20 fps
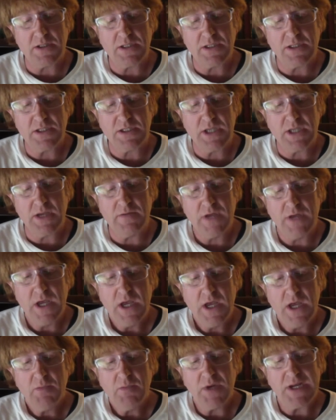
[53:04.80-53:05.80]
and stuff.
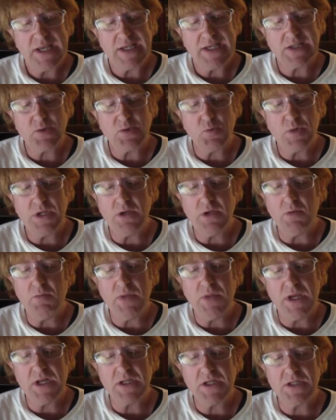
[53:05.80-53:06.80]
But his real
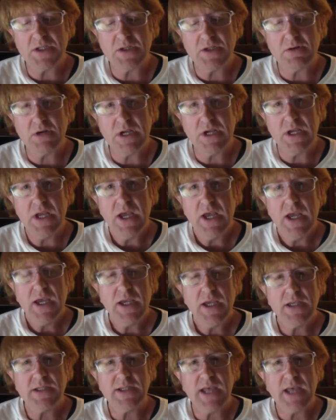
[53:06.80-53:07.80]
ministry
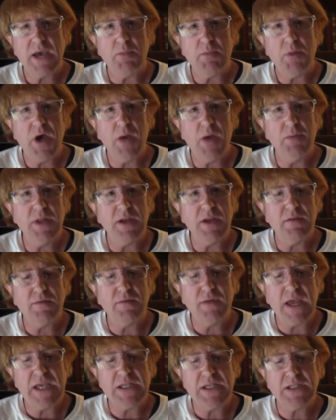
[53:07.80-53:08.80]
is that public
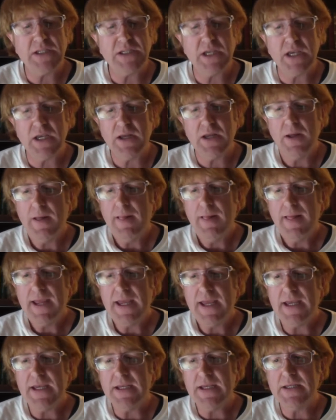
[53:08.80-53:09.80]
facing,
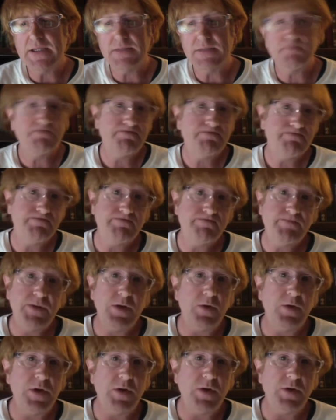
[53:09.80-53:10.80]
is,
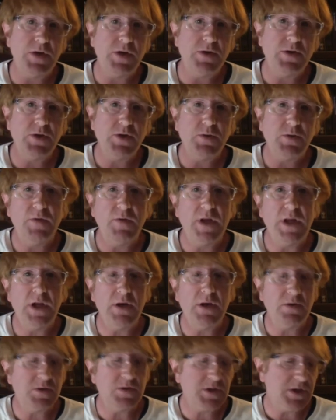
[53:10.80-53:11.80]
your YouTube
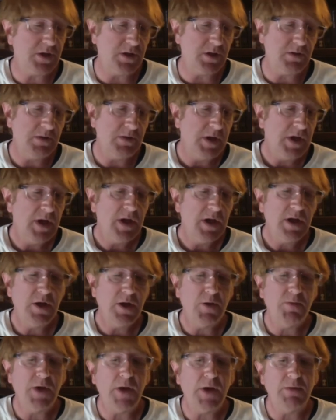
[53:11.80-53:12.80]
videos,
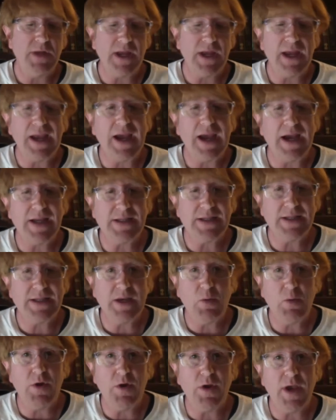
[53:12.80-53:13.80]
your public
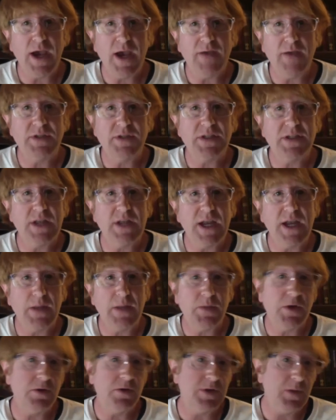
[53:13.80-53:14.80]
content where you have to stand
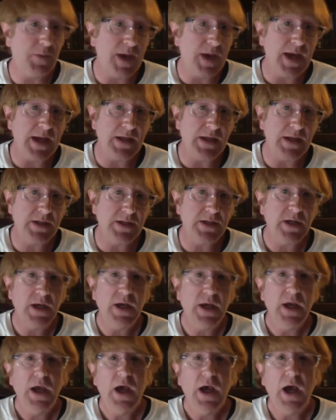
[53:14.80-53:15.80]
up your debates.
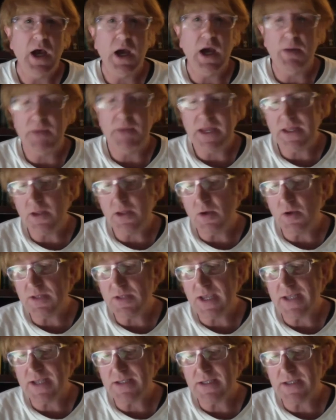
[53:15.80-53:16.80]
And
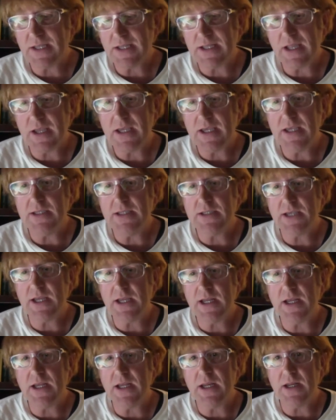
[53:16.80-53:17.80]
that's the thing. Now he's
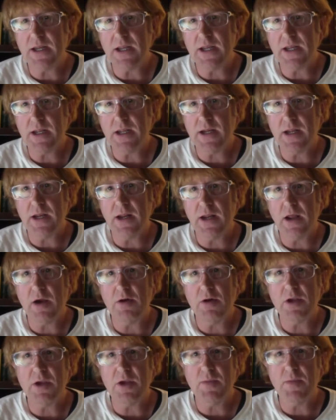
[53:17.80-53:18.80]
getting in an
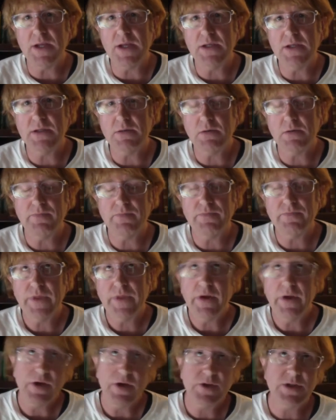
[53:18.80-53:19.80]
argument,
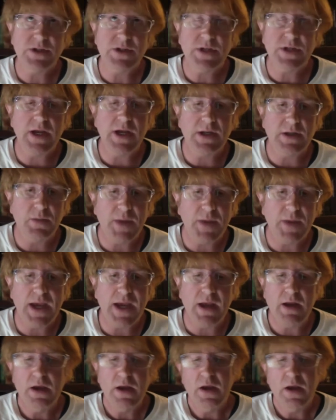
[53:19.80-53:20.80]
I should say a
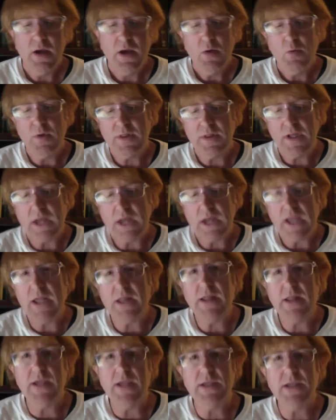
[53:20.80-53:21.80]
debate, with an
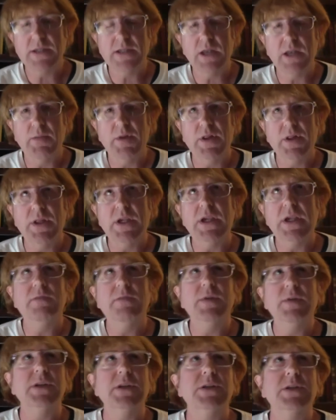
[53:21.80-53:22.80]
atheist. I
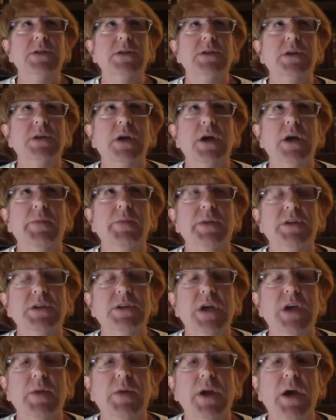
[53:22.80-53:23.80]
believe it's
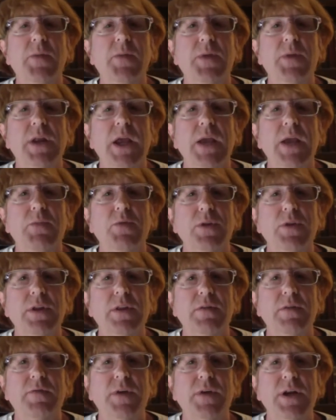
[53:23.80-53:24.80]
coming up in April. And
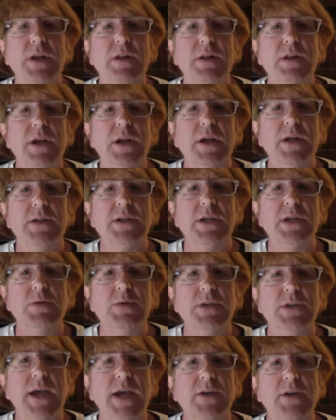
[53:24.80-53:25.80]
the funny thing is, he
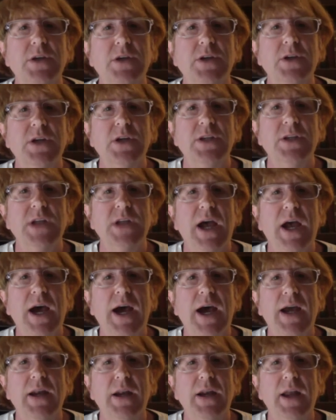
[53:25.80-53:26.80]
was actually just
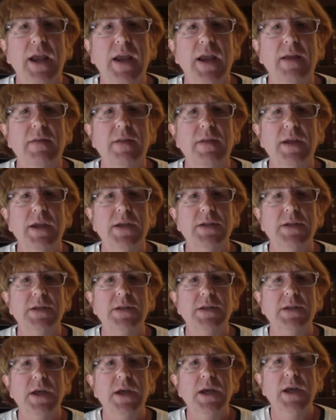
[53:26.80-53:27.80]
on an
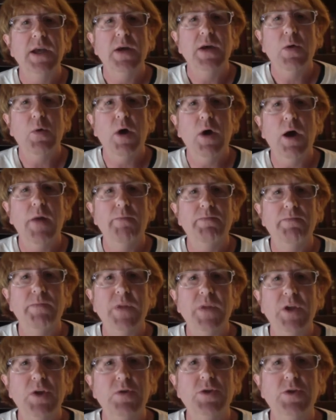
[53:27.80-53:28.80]
atheist
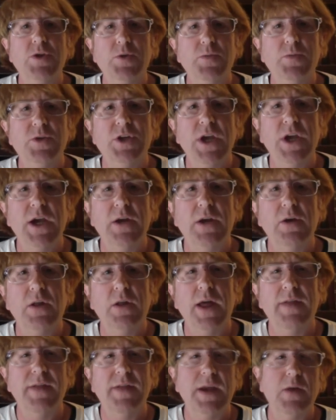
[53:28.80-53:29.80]
YouTube channel.
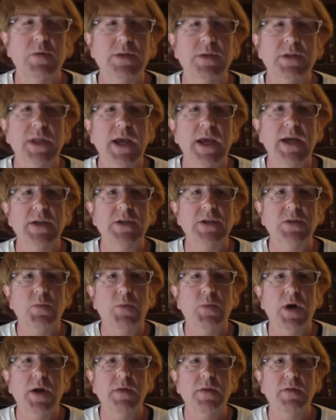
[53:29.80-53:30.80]
I think it was last
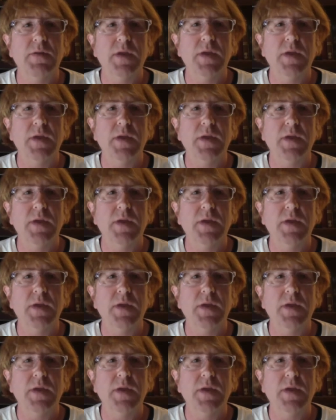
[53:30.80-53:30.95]
month.